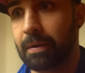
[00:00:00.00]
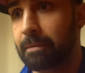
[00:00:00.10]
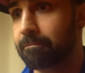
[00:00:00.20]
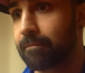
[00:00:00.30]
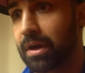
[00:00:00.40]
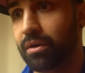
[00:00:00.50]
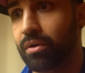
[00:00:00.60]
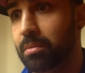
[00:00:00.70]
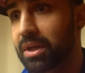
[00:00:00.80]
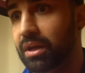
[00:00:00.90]
um, I don't
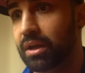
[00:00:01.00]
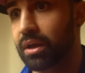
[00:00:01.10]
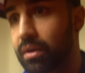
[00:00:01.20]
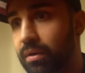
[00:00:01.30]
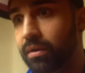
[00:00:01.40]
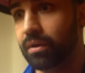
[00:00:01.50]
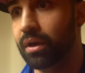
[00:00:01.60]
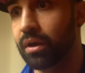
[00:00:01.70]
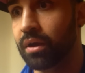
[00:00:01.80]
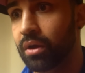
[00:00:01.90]
know. You know, him and Bradley are
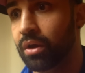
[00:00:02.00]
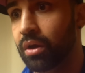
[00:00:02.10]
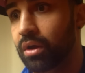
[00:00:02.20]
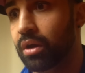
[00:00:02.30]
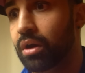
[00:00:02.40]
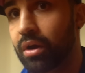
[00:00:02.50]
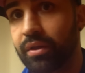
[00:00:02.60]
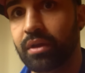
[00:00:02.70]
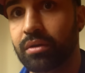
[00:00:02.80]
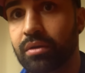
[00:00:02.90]
close friends. You know,
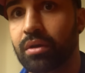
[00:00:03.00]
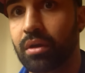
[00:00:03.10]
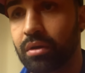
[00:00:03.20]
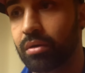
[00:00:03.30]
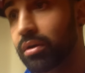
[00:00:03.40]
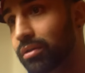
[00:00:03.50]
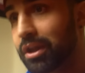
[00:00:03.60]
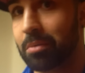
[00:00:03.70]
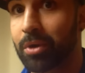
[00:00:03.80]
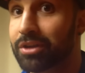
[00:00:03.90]
are they? Yeah,
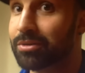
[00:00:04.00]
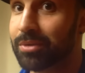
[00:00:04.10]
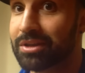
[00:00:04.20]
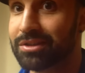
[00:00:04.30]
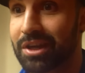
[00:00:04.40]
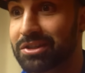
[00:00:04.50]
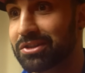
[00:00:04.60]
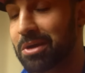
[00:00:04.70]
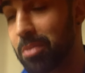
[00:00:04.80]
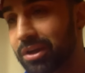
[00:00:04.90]
very close friends. friends. sometimes
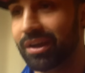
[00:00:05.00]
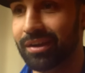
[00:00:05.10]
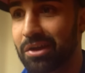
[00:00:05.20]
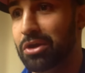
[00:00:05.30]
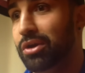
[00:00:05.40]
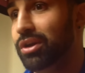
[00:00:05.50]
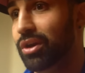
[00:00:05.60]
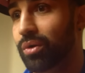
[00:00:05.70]
changes that. Yeah, but yeah, yeah.